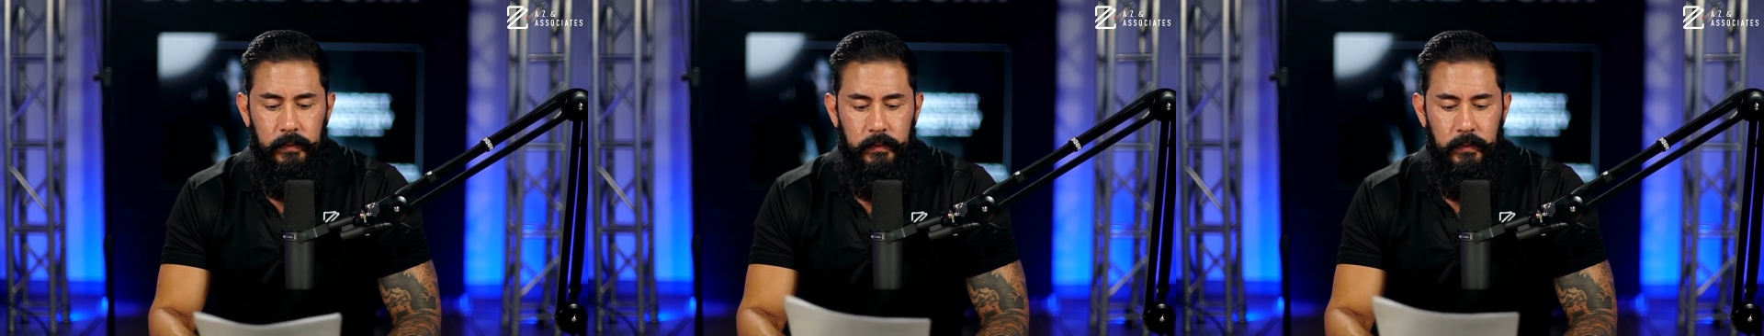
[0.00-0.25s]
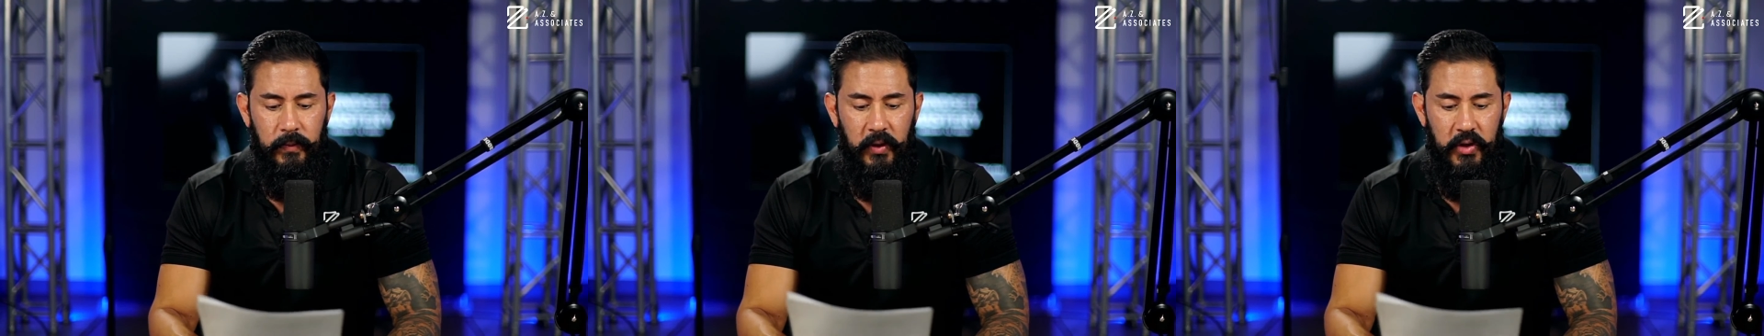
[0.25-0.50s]

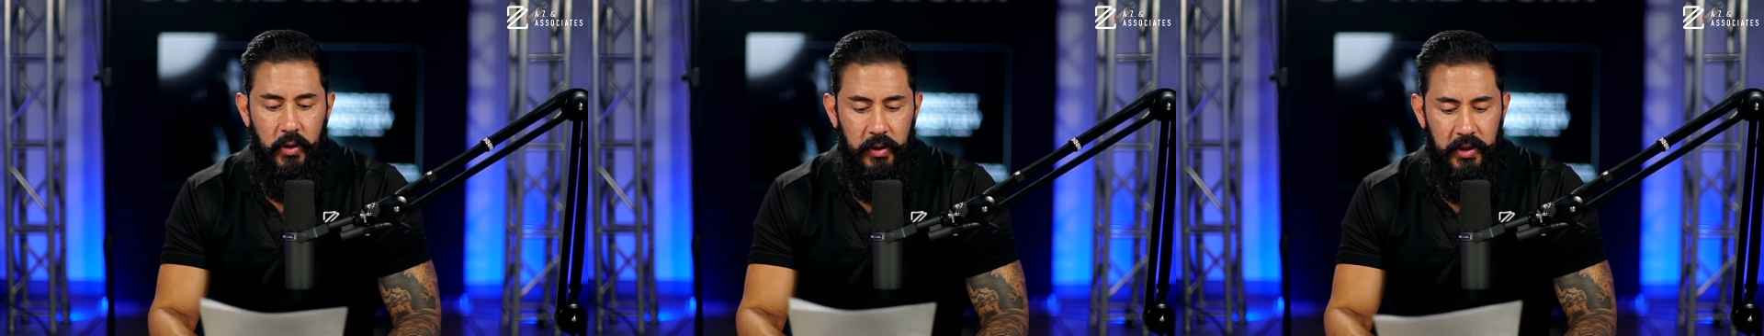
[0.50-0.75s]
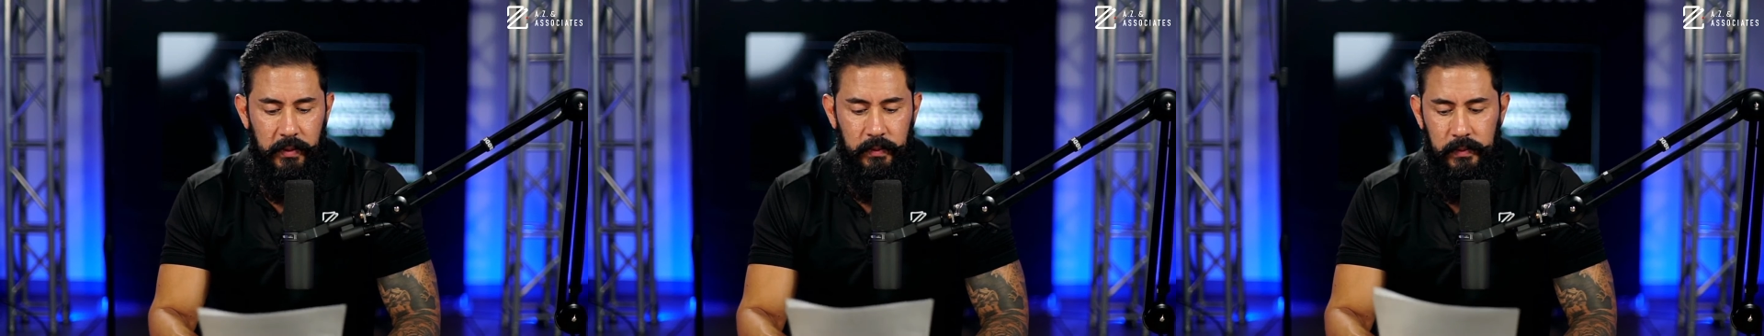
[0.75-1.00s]
for the short
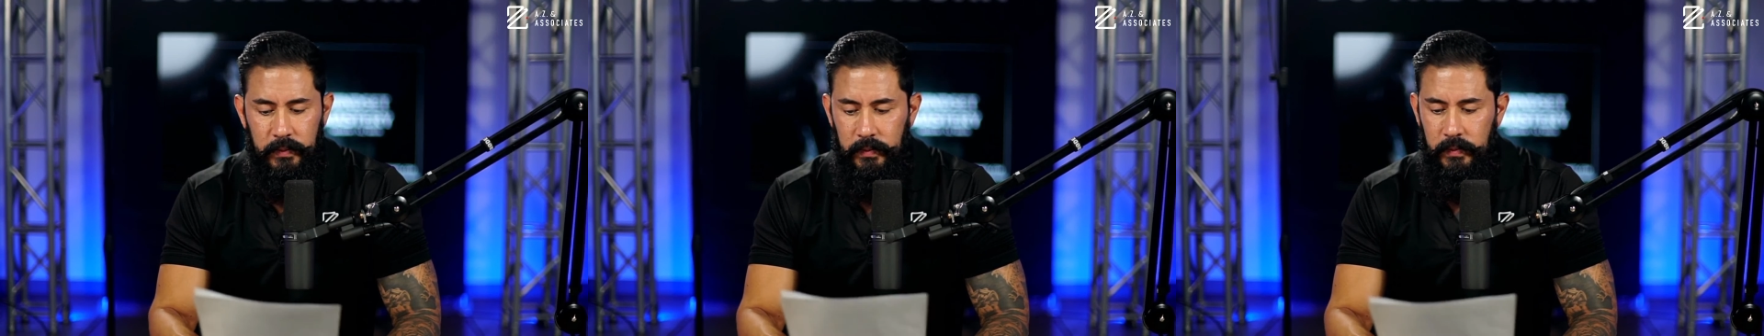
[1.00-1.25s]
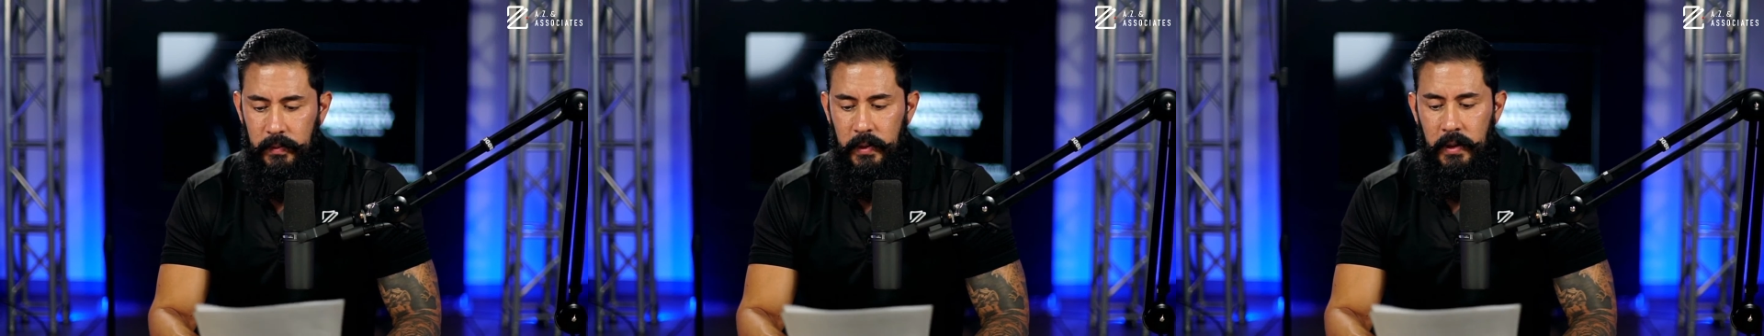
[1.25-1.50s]
term
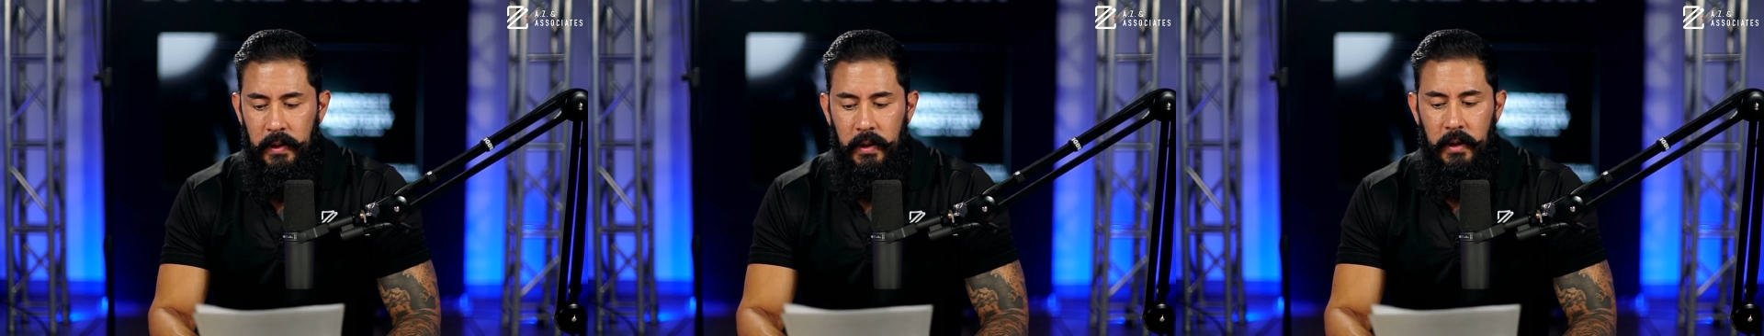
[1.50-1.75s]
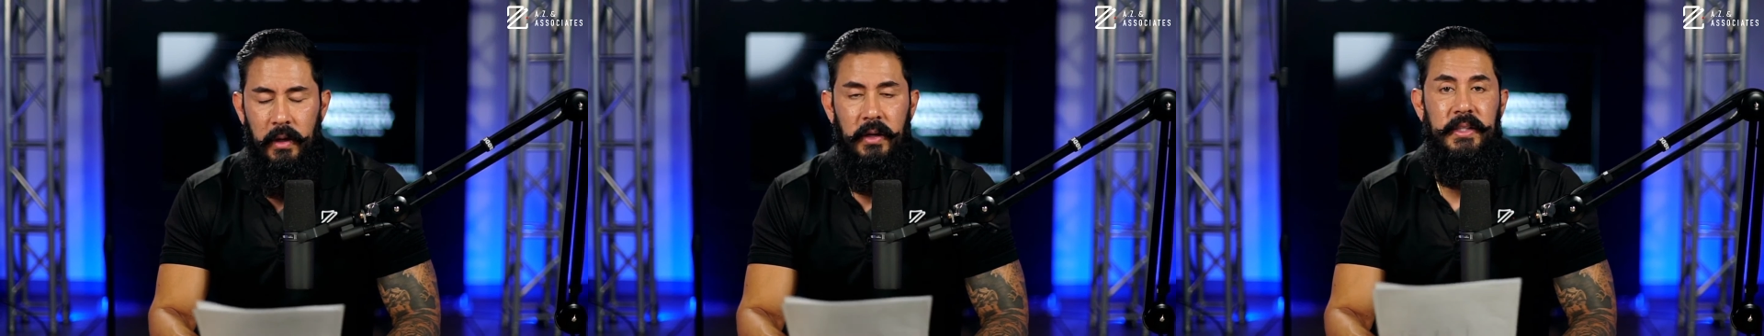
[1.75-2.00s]

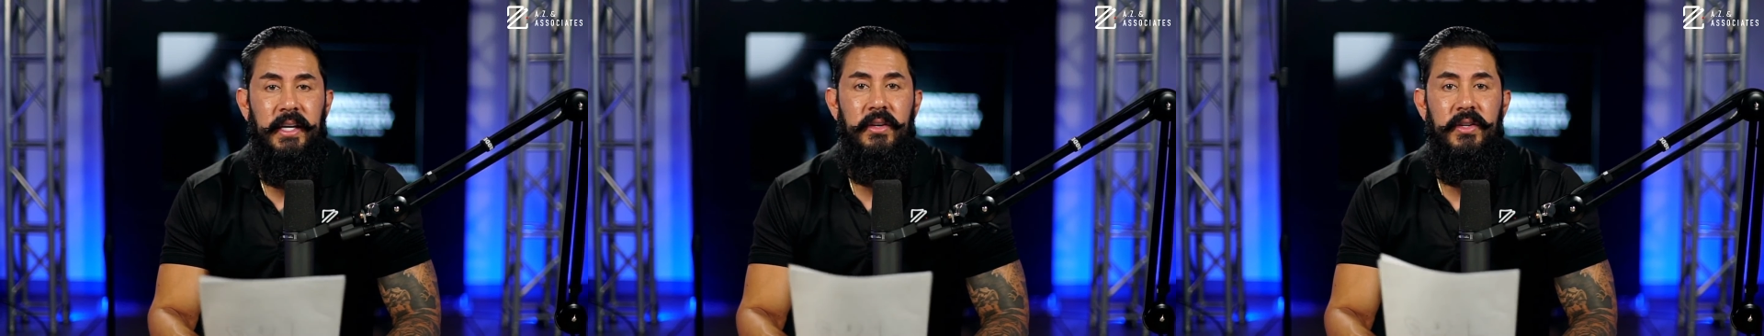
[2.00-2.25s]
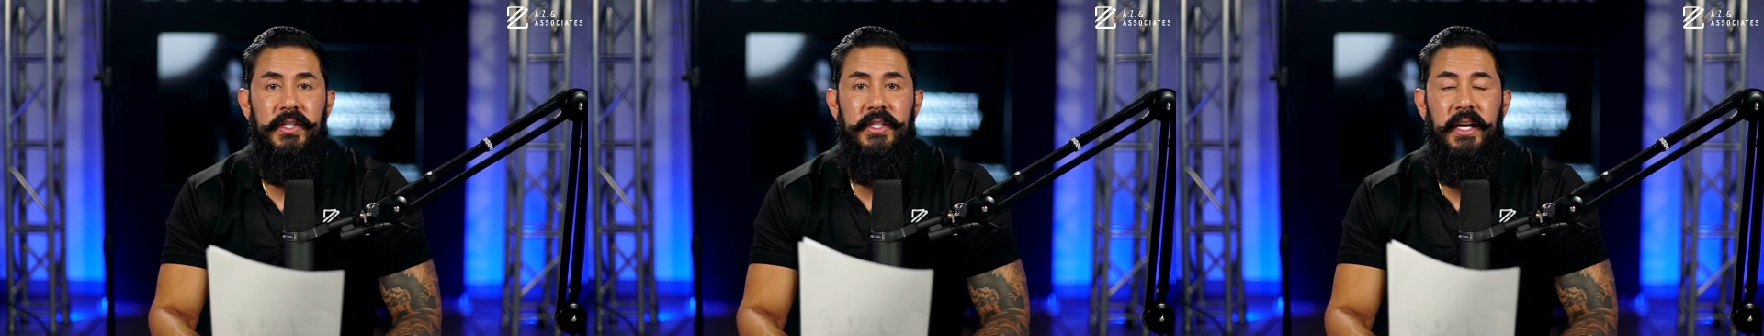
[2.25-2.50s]
until
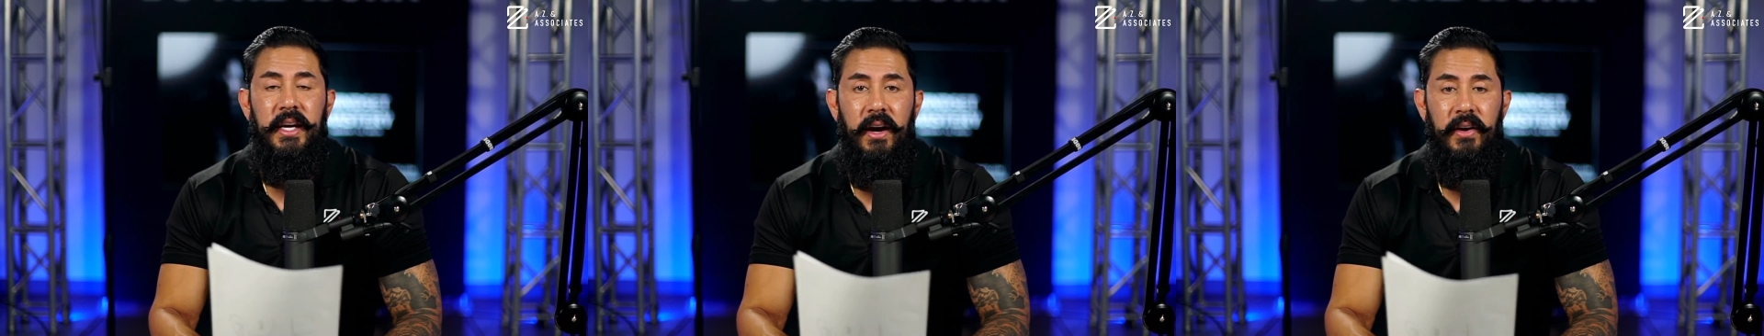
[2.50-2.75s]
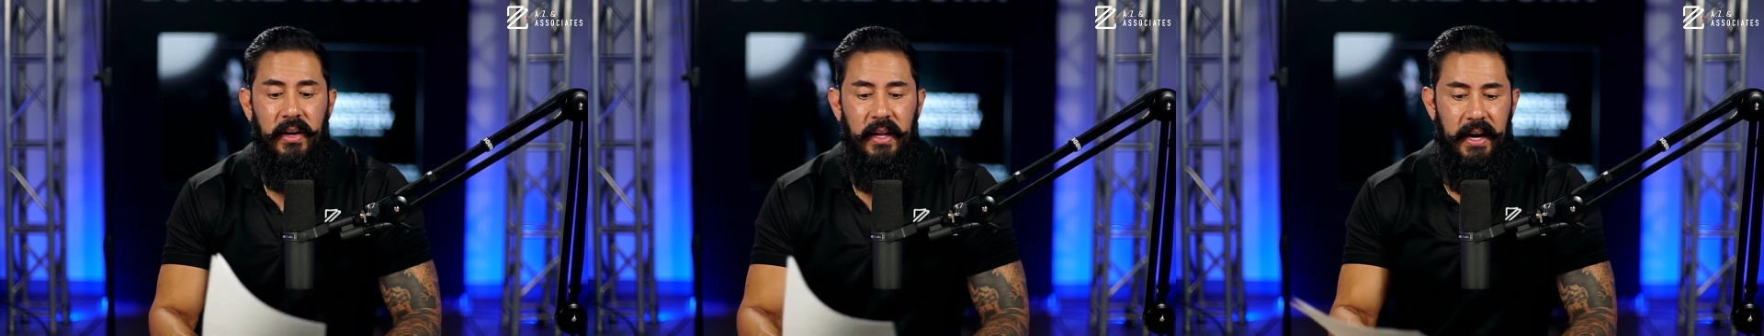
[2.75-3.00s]
you see
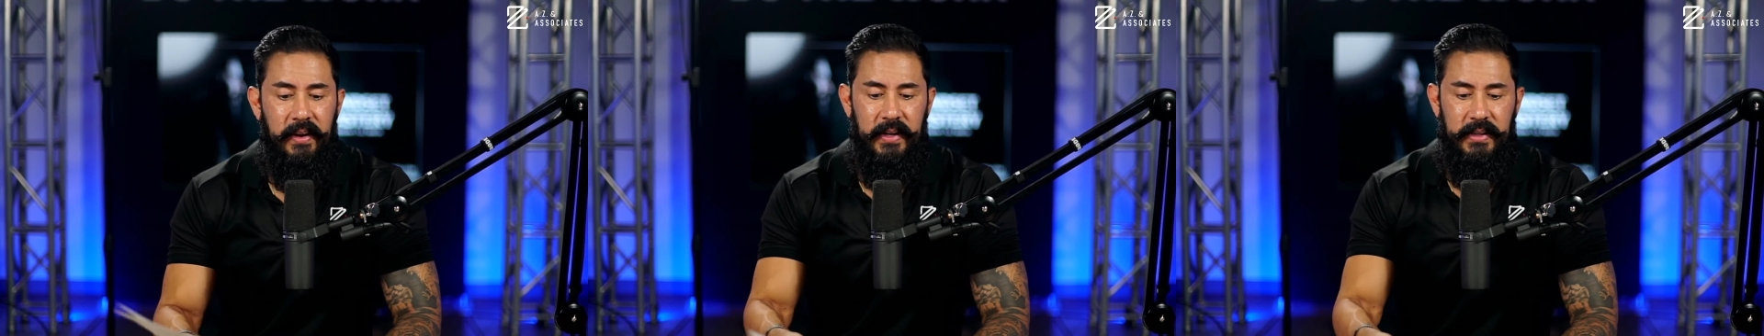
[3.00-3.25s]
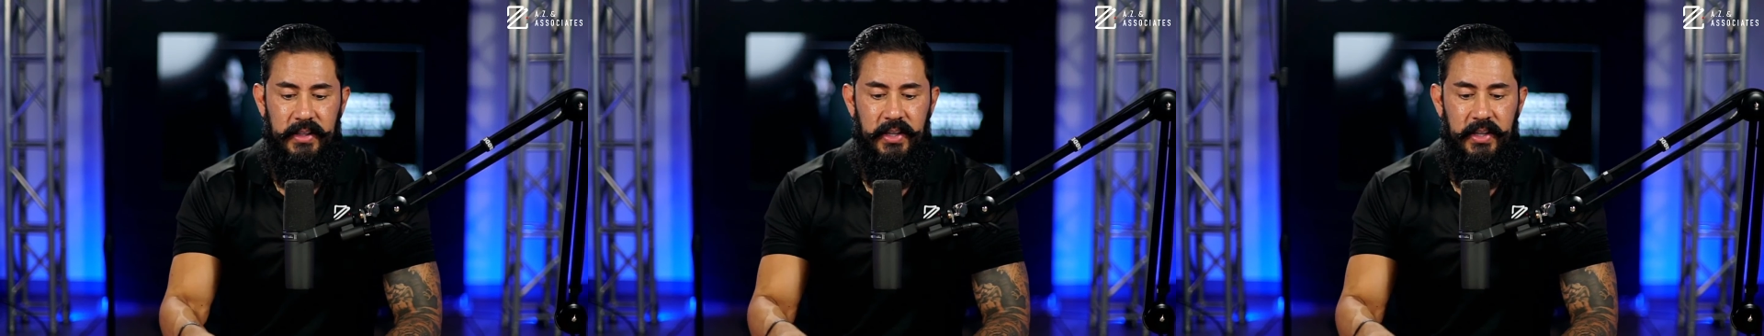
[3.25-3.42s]
how your life has